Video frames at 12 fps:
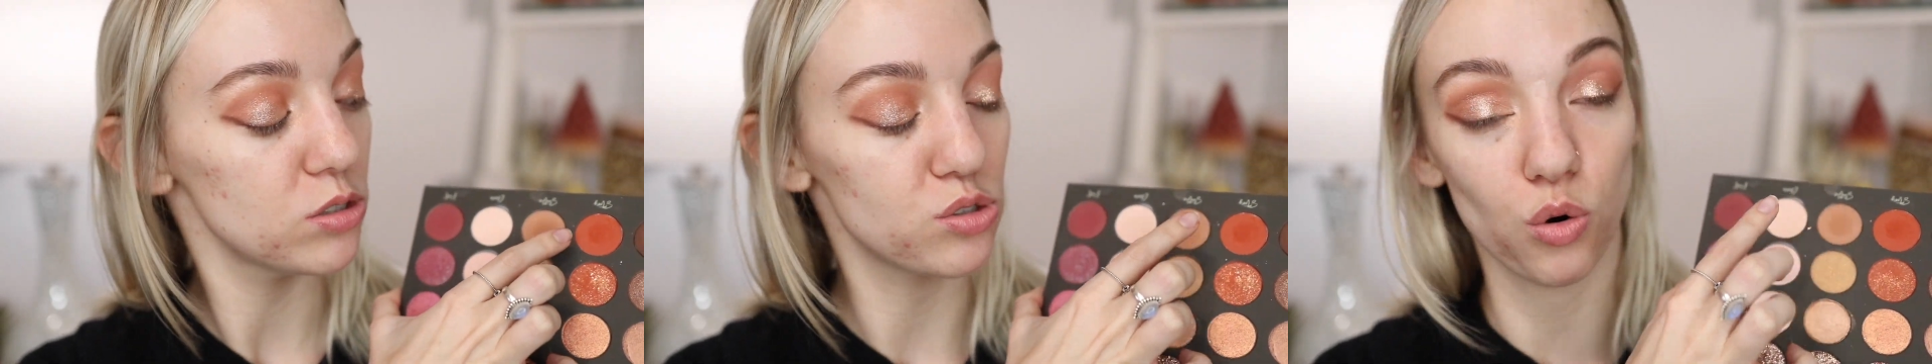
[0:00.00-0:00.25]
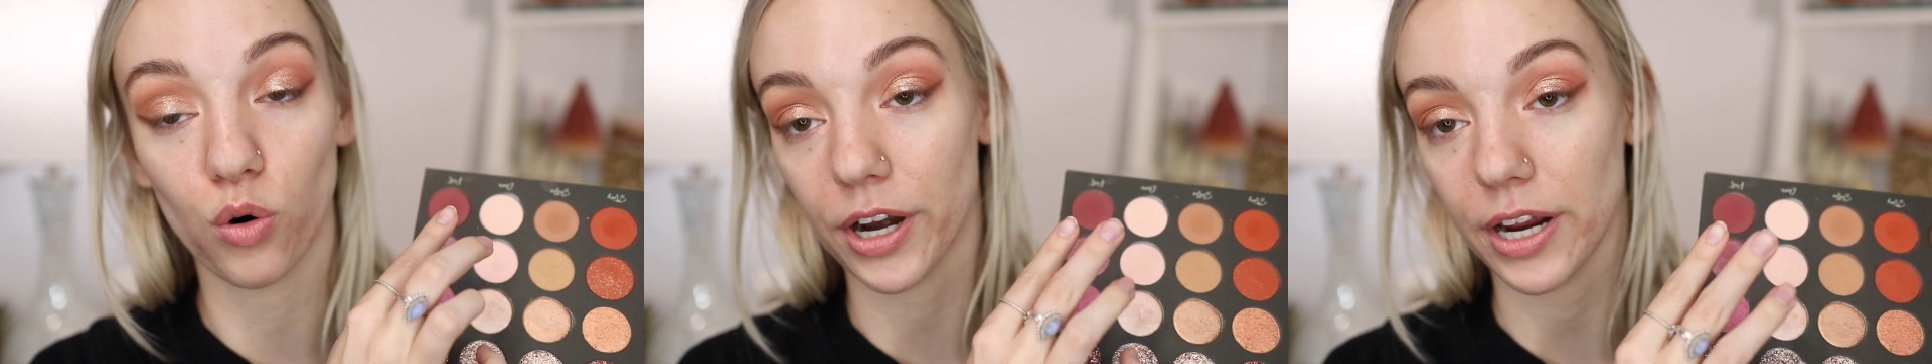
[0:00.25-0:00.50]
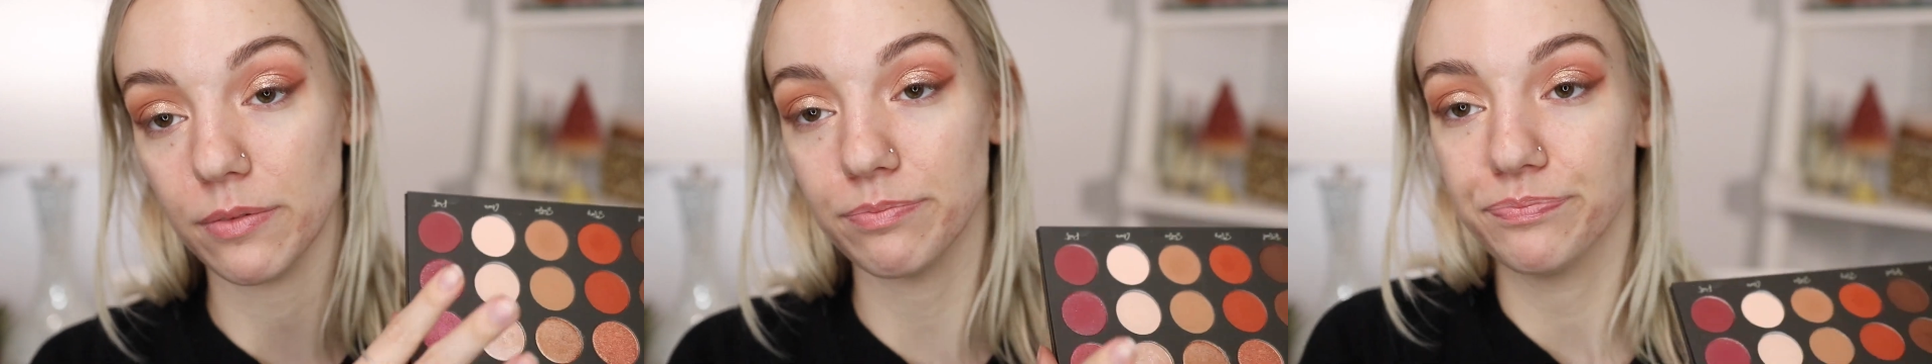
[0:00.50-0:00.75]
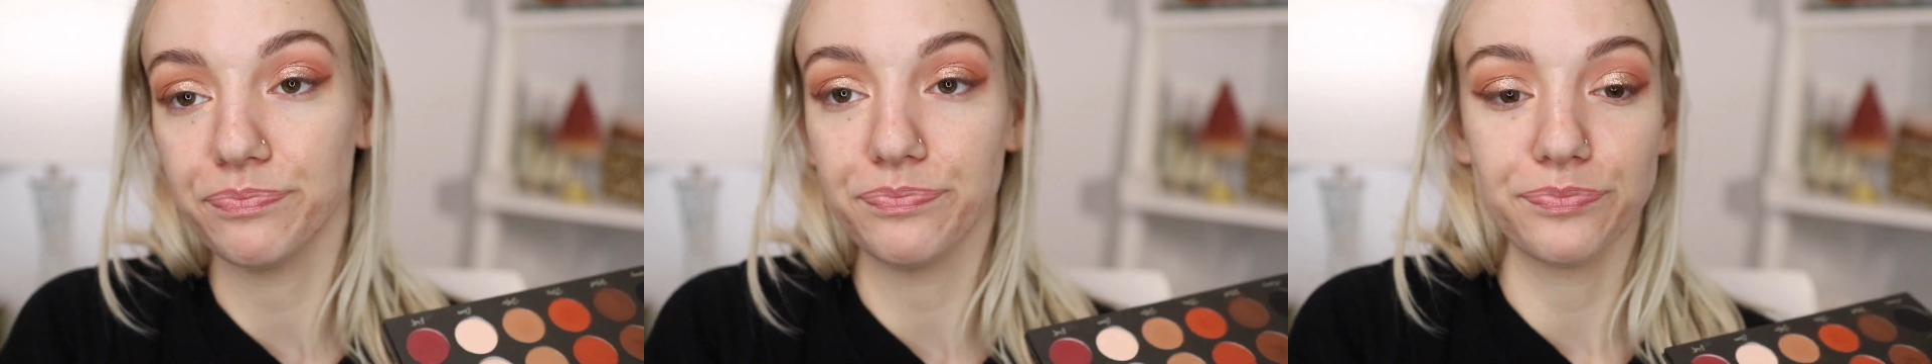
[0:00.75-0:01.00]
Story,
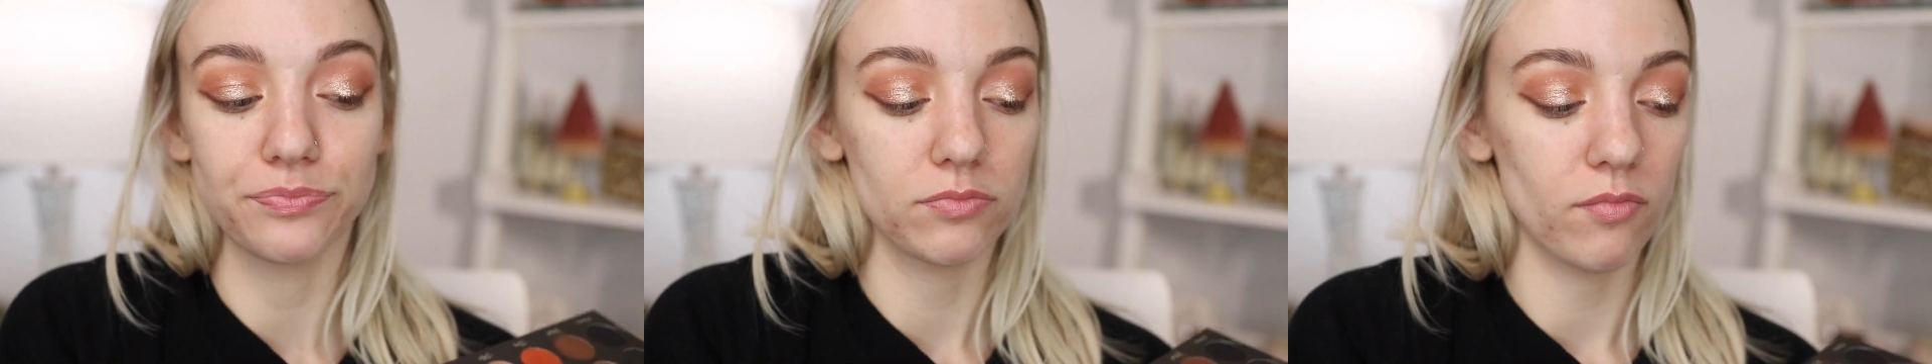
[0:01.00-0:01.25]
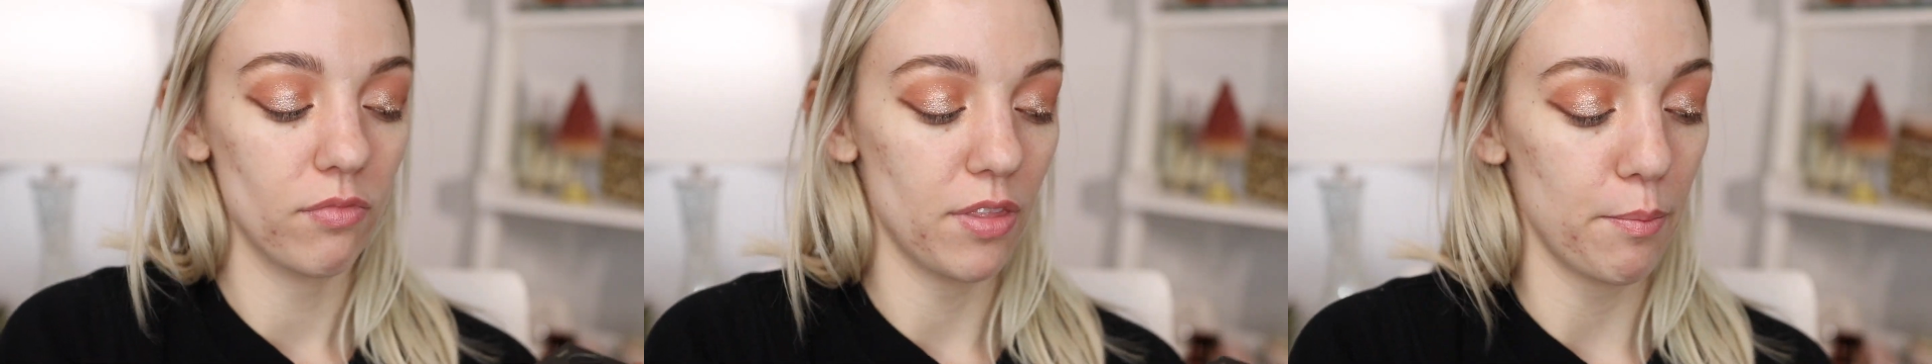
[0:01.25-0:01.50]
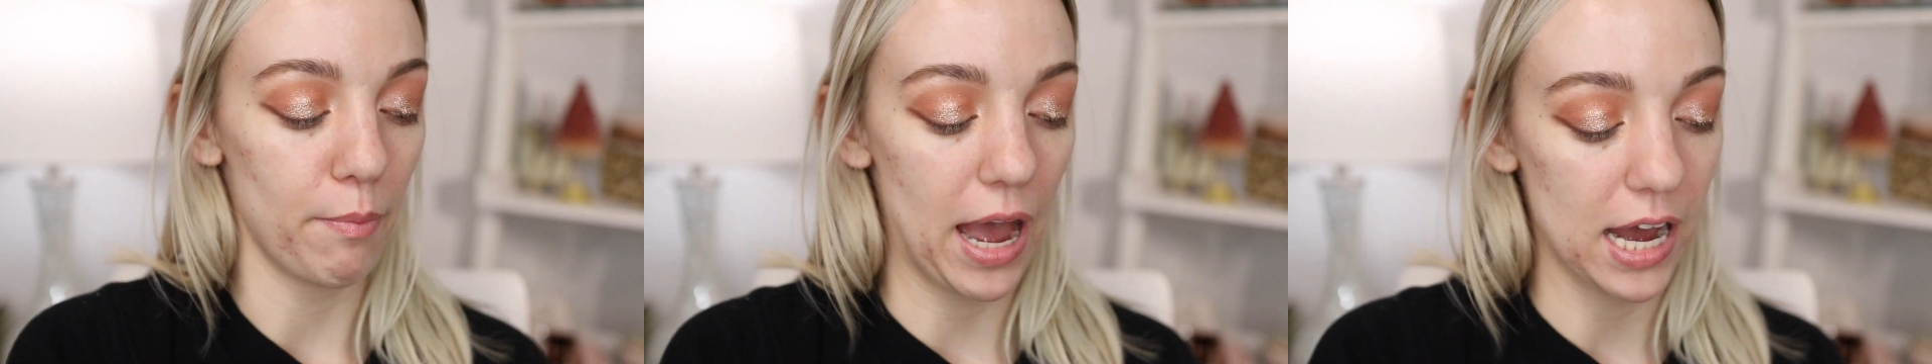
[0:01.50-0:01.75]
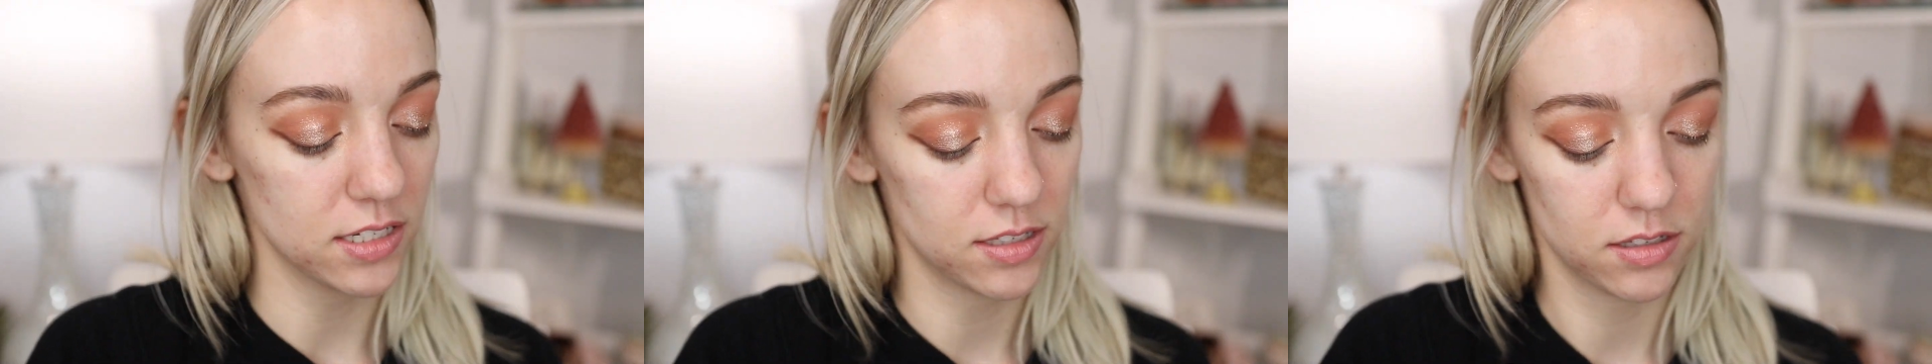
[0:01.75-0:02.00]
the
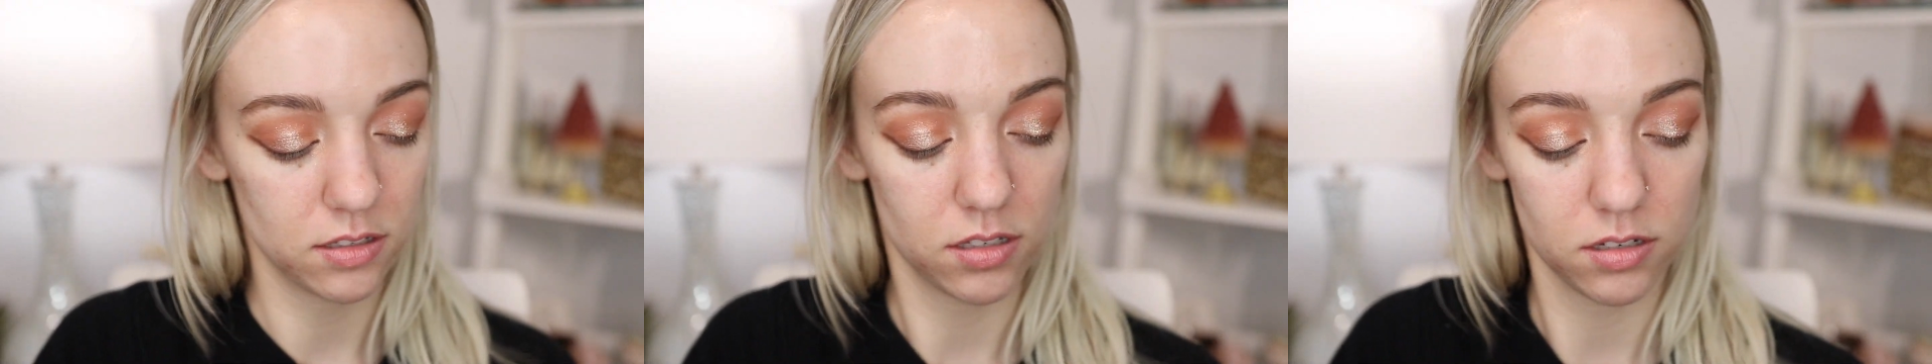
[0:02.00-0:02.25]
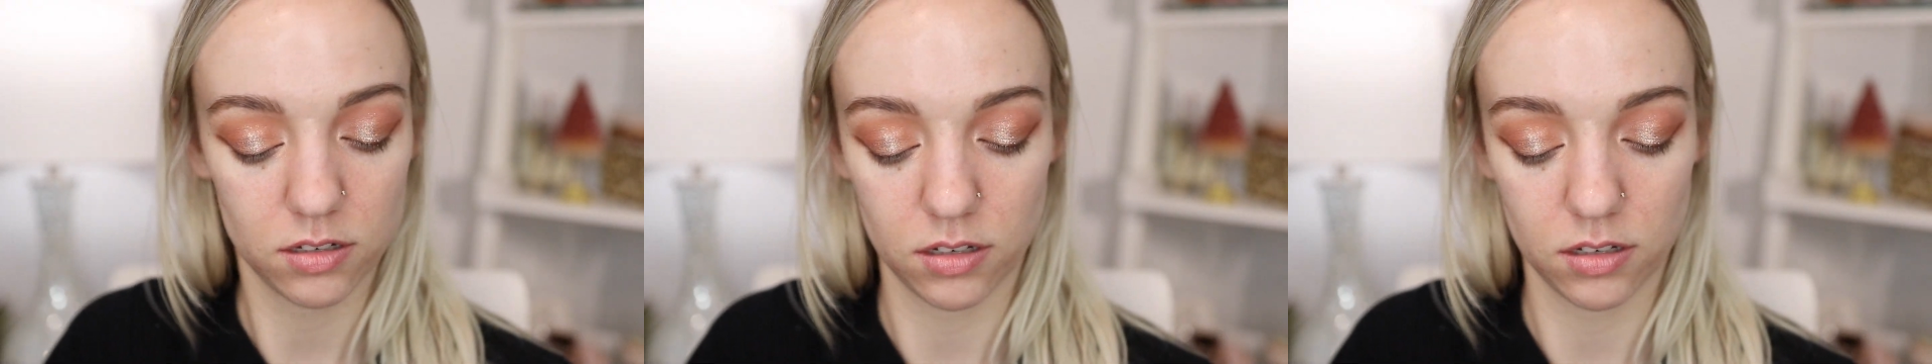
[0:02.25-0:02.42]
mattes.